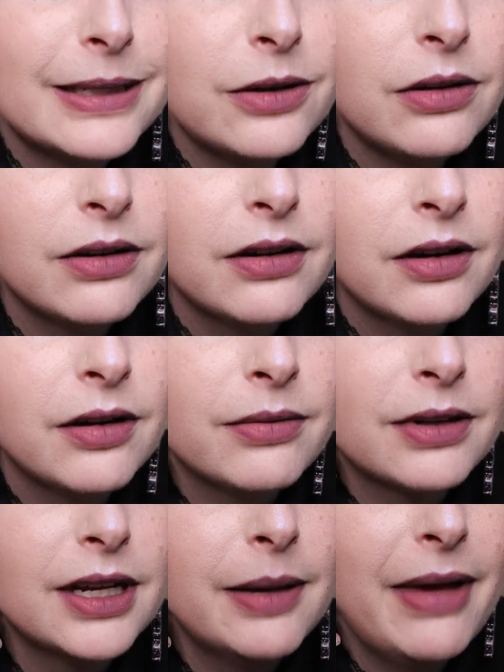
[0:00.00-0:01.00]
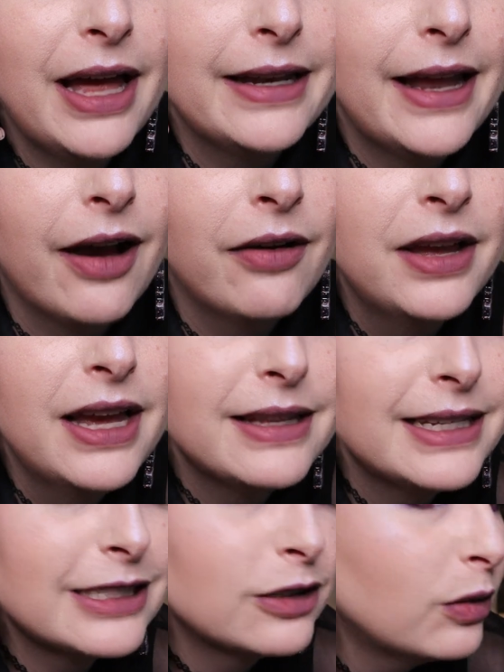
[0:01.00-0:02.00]
little, oh, come on now,
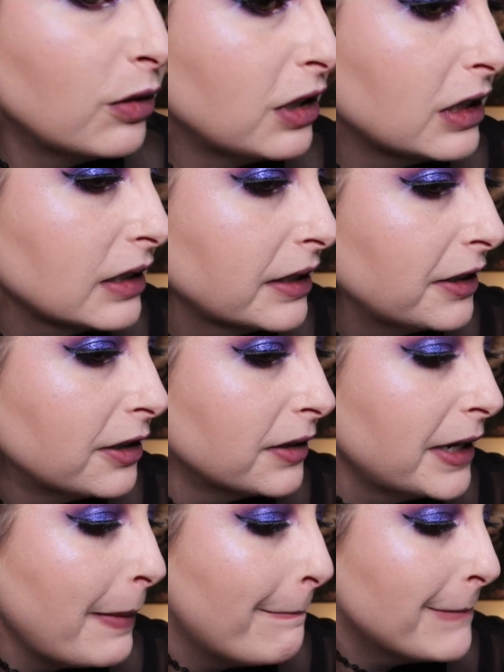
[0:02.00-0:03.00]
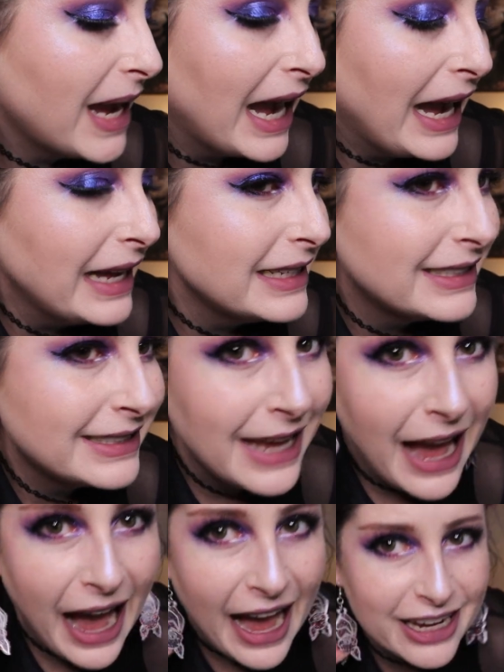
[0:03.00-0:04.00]
these little glittery bats
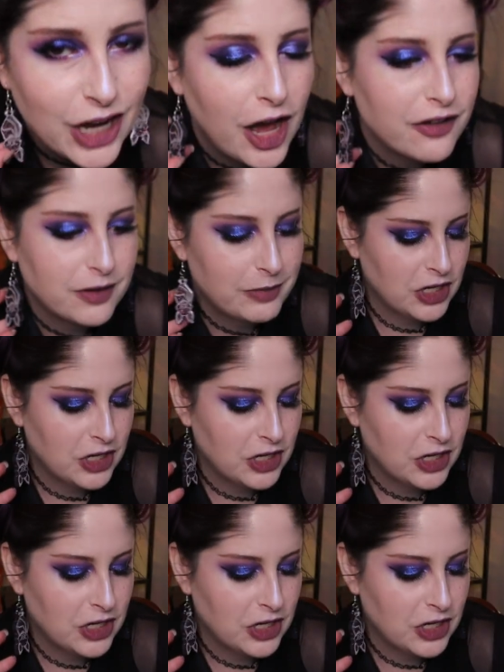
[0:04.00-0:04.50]
I got from